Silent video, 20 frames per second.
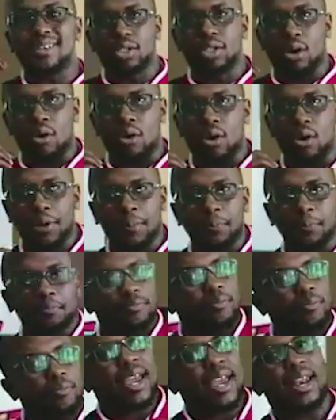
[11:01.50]
on
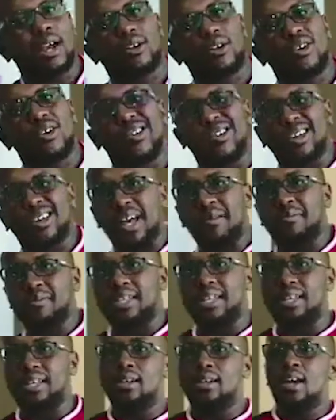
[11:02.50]
and a call comes
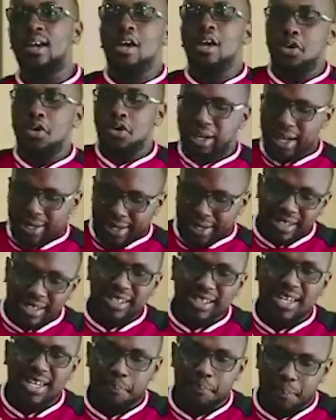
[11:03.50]
in, you can easily
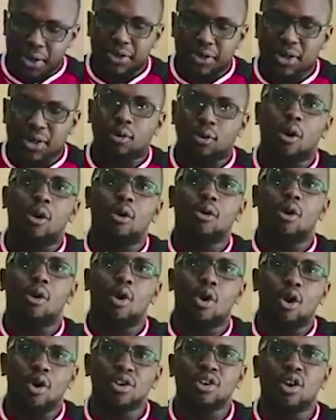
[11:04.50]
pick the call on
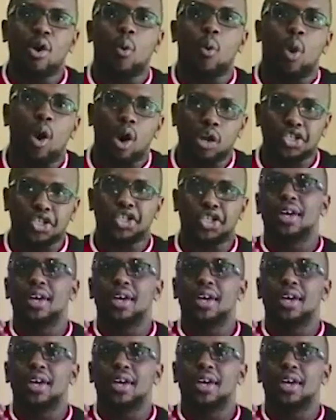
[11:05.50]
your watch,